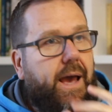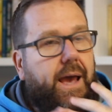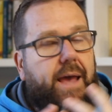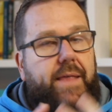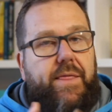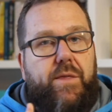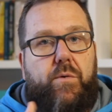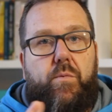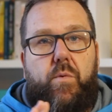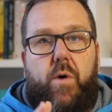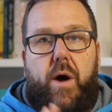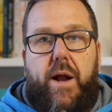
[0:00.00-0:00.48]

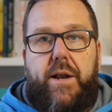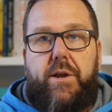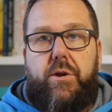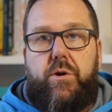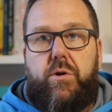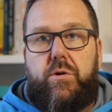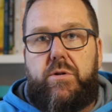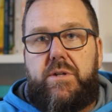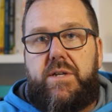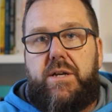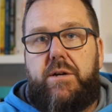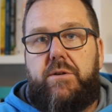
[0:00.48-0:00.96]
And the White
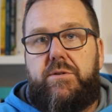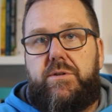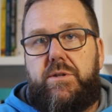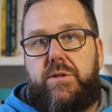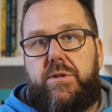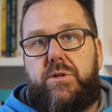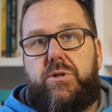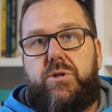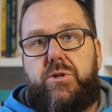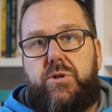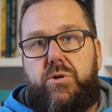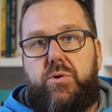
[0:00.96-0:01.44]
Girl tells
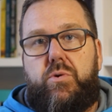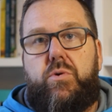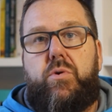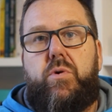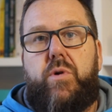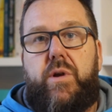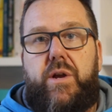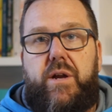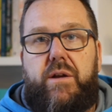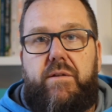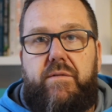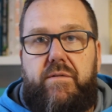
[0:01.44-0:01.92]
the
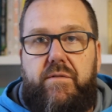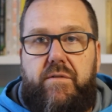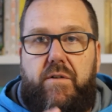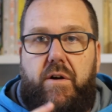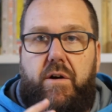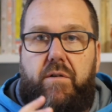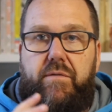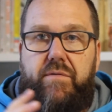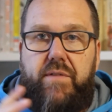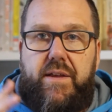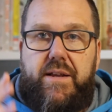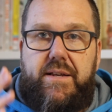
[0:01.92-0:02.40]
story
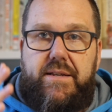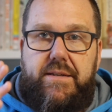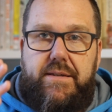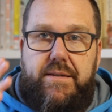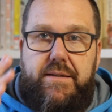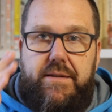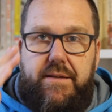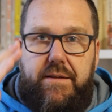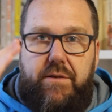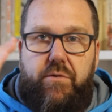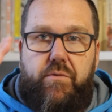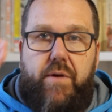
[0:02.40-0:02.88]
of
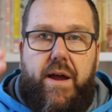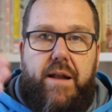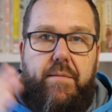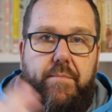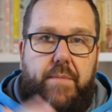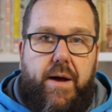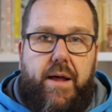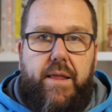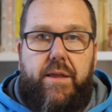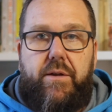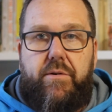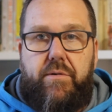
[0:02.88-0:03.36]
this
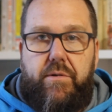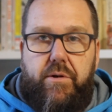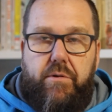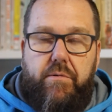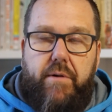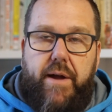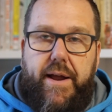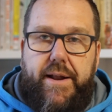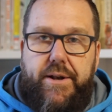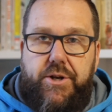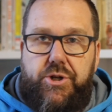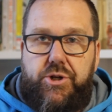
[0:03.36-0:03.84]
grandmother and
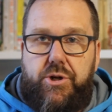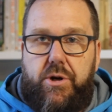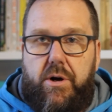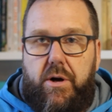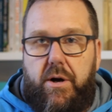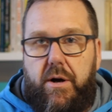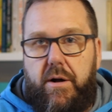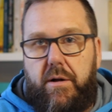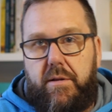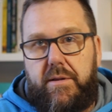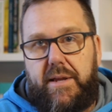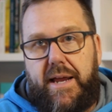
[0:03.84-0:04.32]

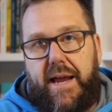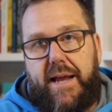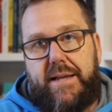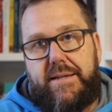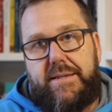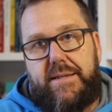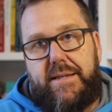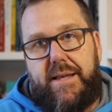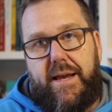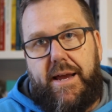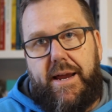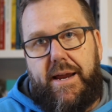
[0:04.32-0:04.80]
grandchild
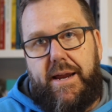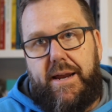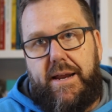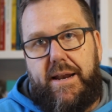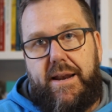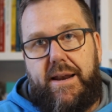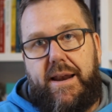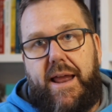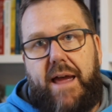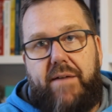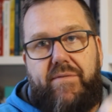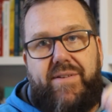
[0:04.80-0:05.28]
as they
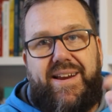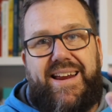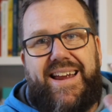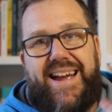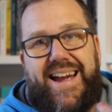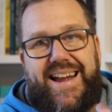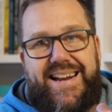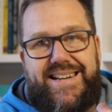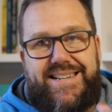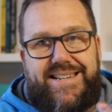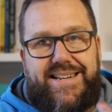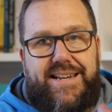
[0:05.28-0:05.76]

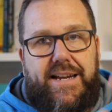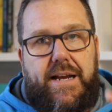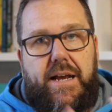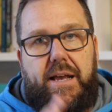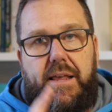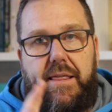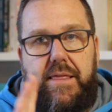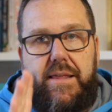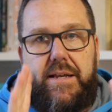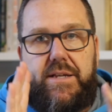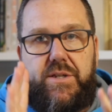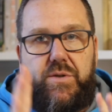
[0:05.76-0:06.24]
navigate
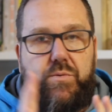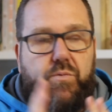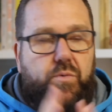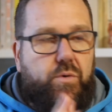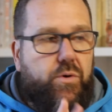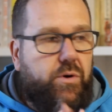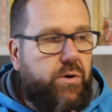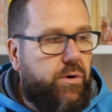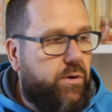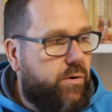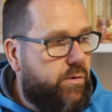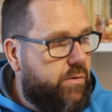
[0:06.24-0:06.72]
this
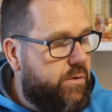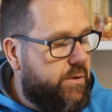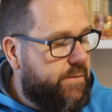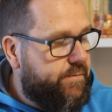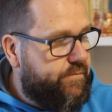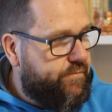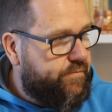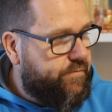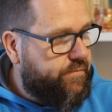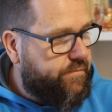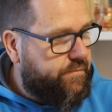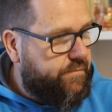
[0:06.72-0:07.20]
world.
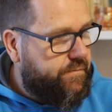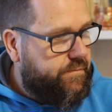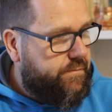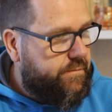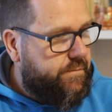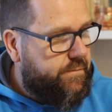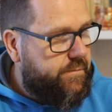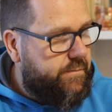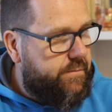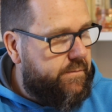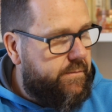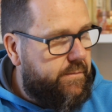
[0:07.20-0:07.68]

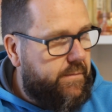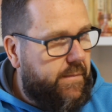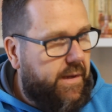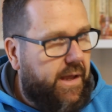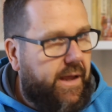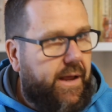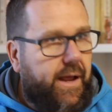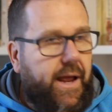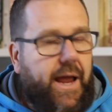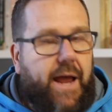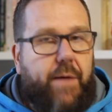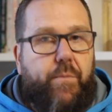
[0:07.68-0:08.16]

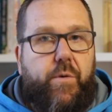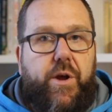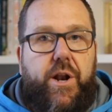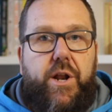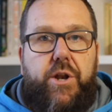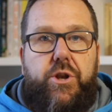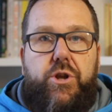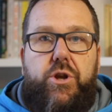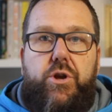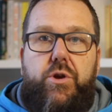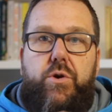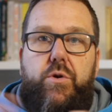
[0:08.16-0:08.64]
And when
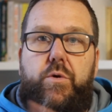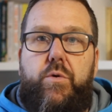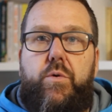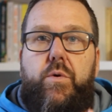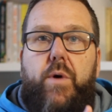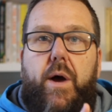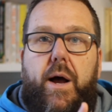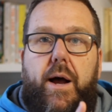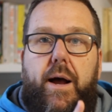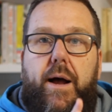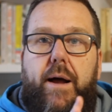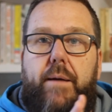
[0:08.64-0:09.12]
a new
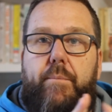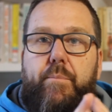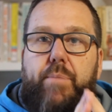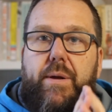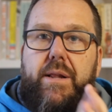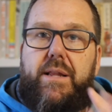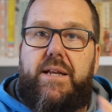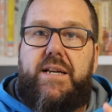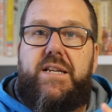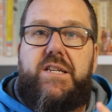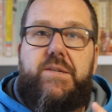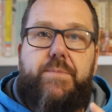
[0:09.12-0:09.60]

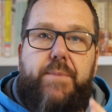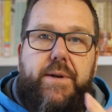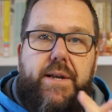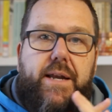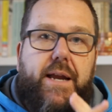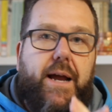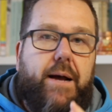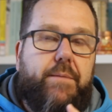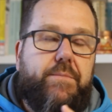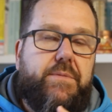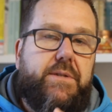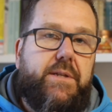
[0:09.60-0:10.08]
policeman
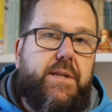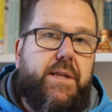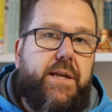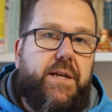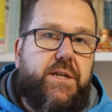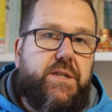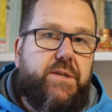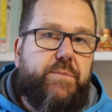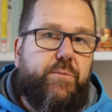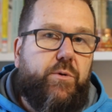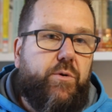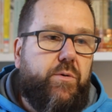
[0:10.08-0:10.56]
comes to
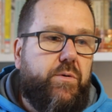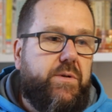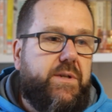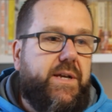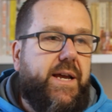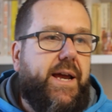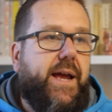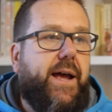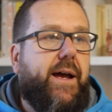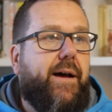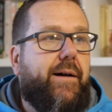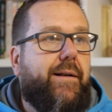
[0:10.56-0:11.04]
their small
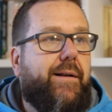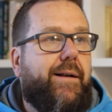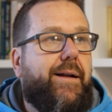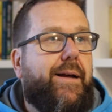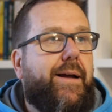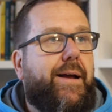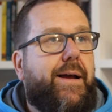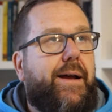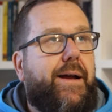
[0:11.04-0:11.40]
town,